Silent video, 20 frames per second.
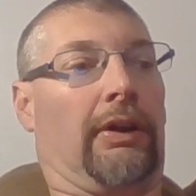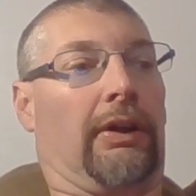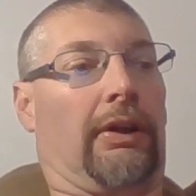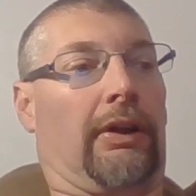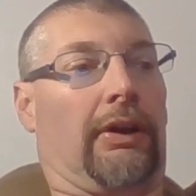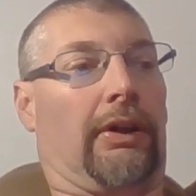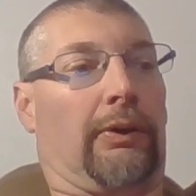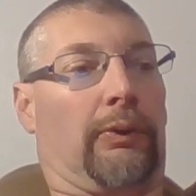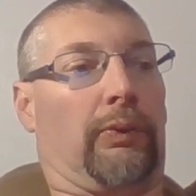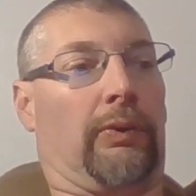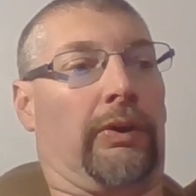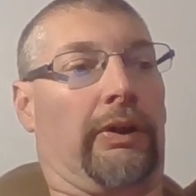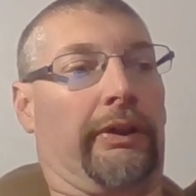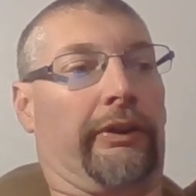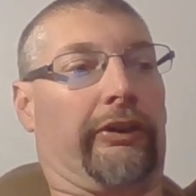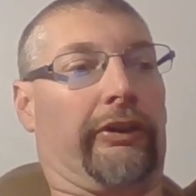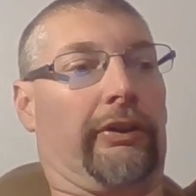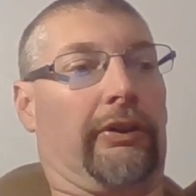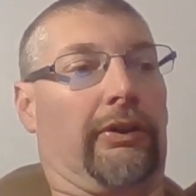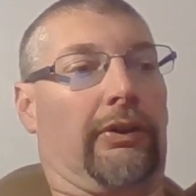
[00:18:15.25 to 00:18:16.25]
are
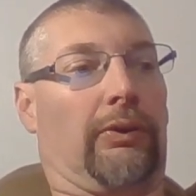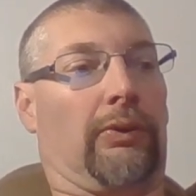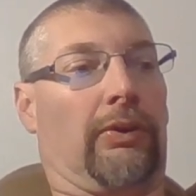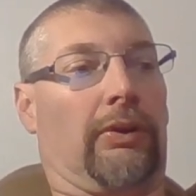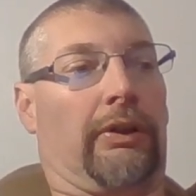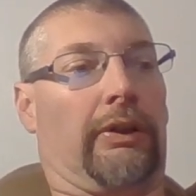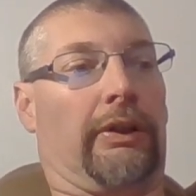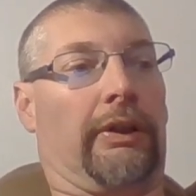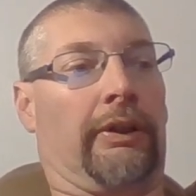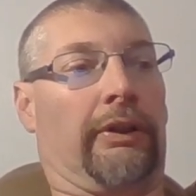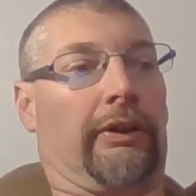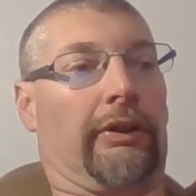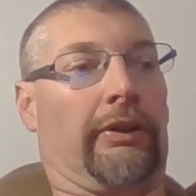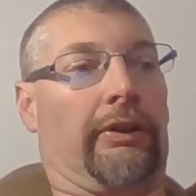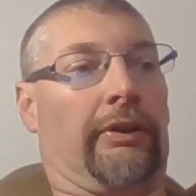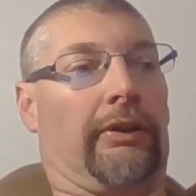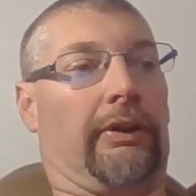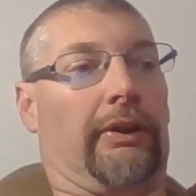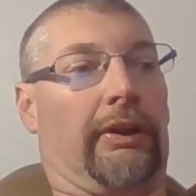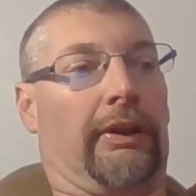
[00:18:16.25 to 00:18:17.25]
wanted or under